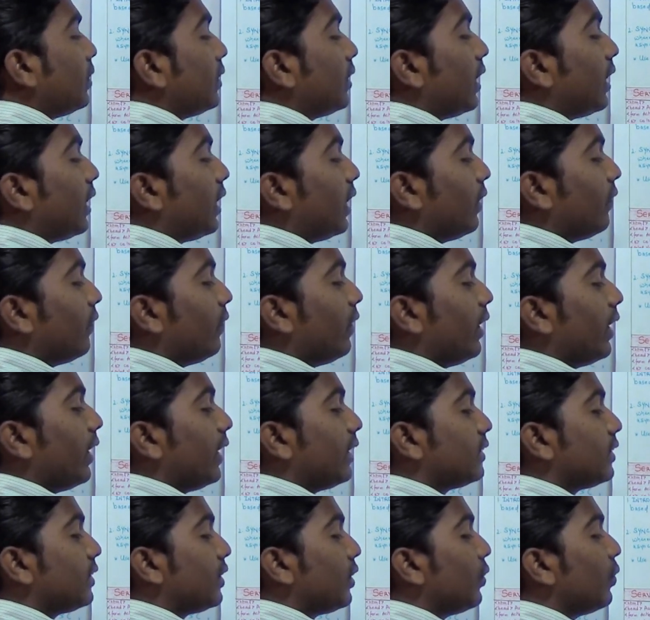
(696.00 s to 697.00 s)
the keyword
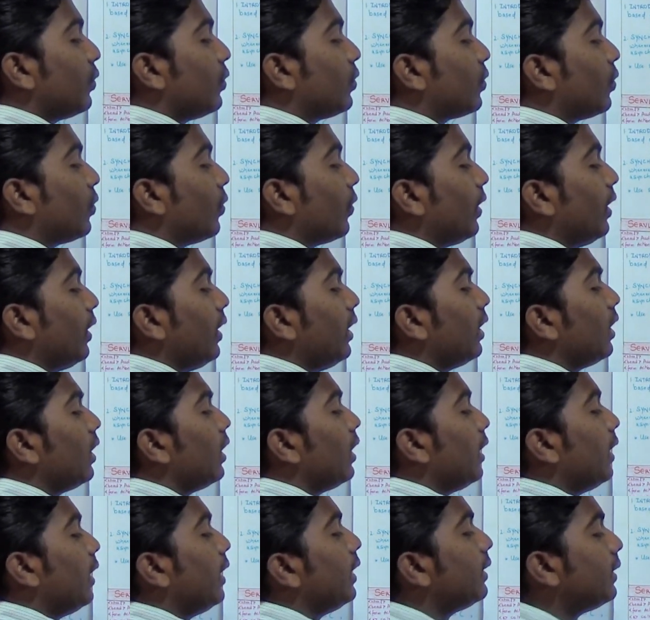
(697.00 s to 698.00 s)
execute query.
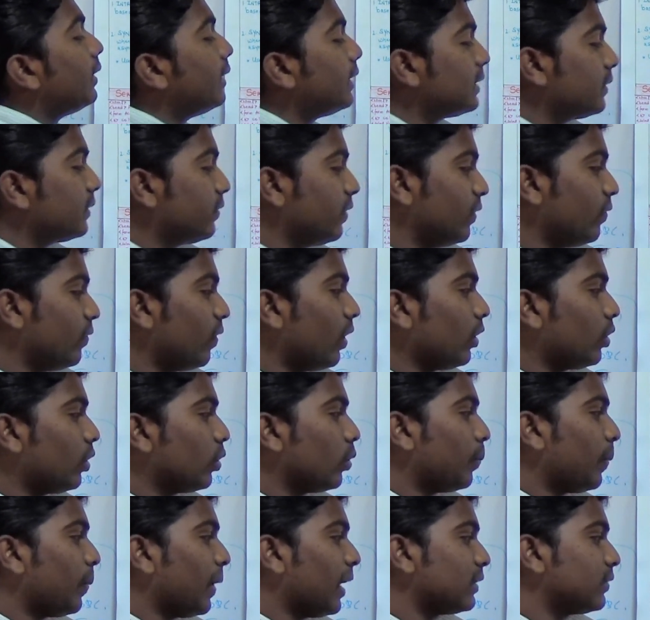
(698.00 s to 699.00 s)
In this, we want
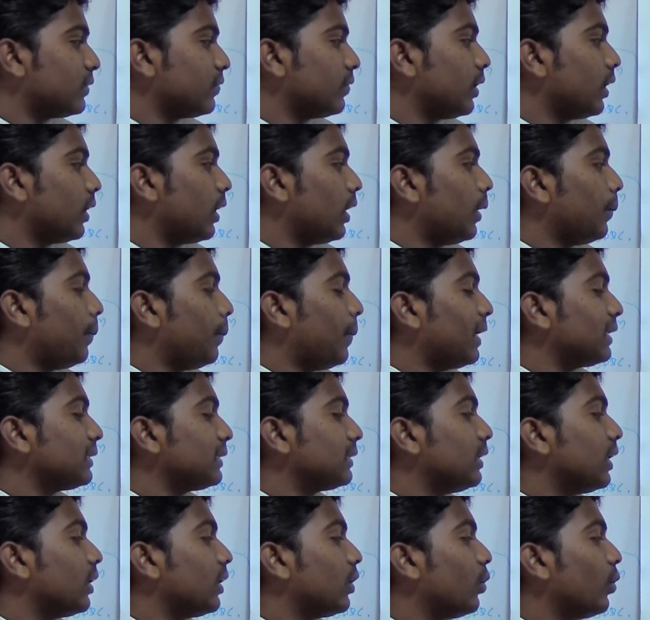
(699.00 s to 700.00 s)
to pass
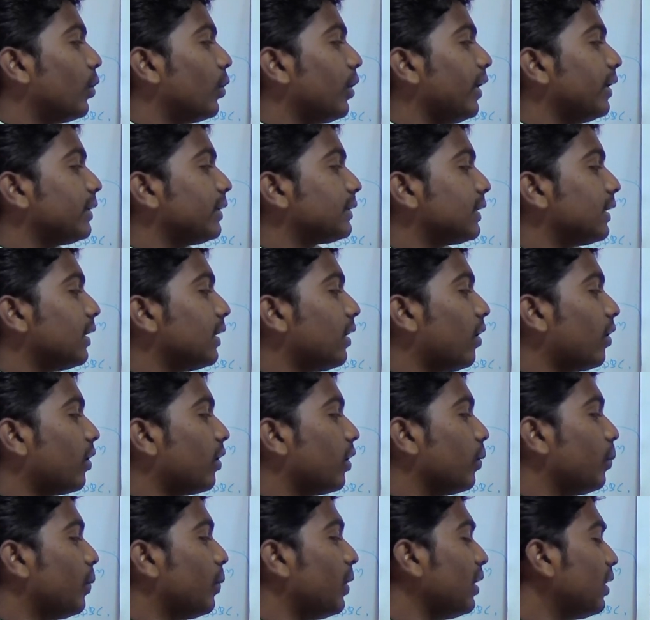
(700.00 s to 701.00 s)
the query as an
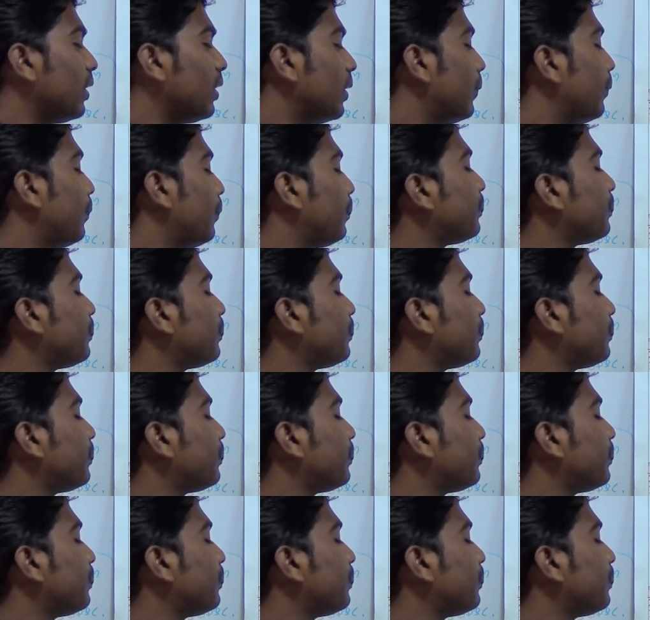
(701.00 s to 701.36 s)
argument.